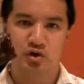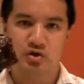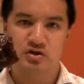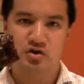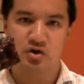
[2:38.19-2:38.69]

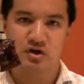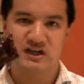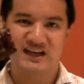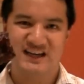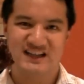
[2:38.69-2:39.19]
looks
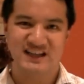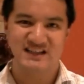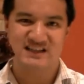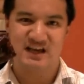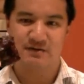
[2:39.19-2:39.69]
good.
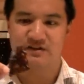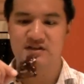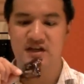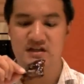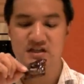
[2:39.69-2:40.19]
Let's see how this
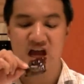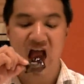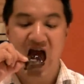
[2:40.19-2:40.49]
tastes.